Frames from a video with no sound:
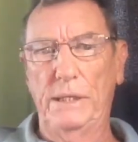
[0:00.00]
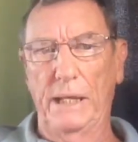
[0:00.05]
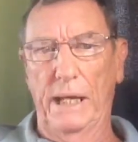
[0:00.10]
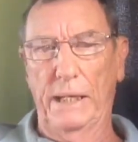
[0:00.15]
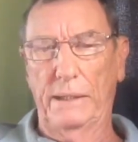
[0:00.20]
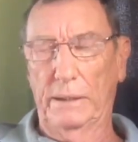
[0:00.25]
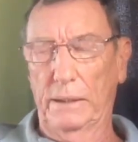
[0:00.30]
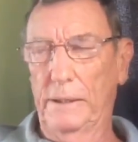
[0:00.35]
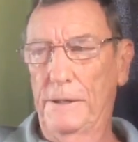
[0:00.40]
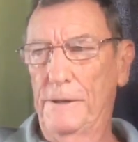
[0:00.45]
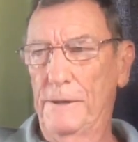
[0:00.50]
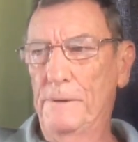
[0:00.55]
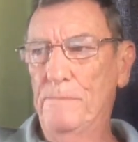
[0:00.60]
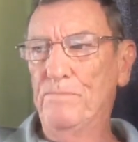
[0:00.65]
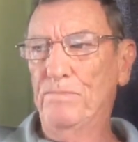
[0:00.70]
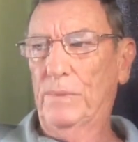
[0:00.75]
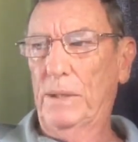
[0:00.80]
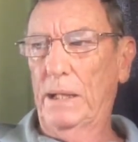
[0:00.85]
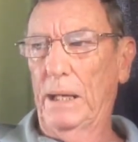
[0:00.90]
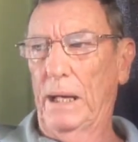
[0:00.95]
that
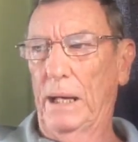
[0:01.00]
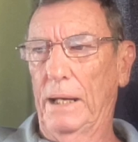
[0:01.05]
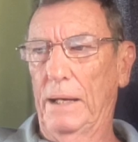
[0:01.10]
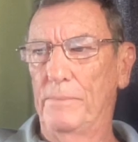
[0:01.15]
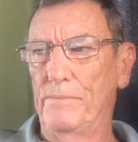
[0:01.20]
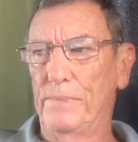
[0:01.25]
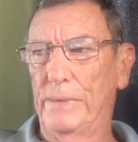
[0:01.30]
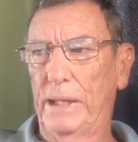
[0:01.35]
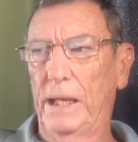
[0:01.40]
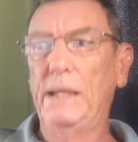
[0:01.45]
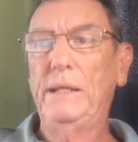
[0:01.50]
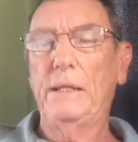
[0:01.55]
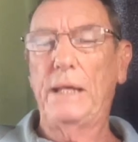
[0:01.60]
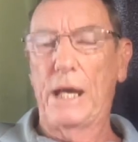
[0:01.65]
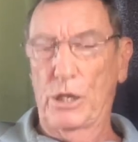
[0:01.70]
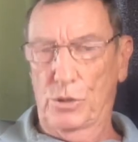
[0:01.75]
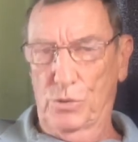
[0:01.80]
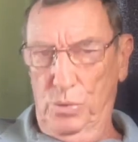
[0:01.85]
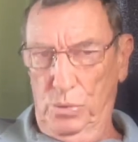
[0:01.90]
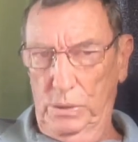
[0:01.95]
in the
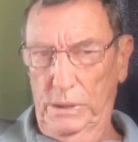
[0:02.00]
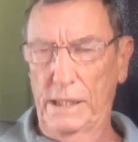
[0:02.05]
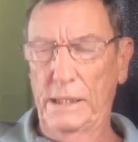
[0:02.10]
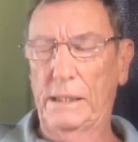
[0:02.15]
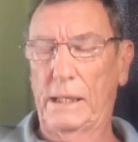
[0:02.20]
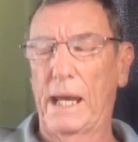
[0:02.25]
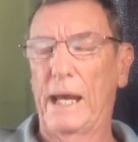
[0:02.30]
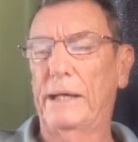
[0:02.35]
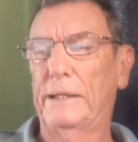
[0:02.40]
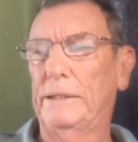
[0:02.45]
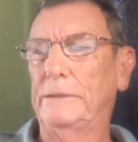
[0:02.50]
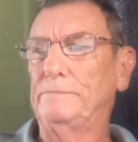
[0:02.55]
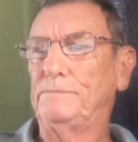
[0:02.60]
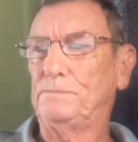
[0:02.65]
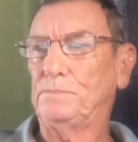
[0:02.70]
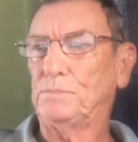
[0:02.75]
actual encounter.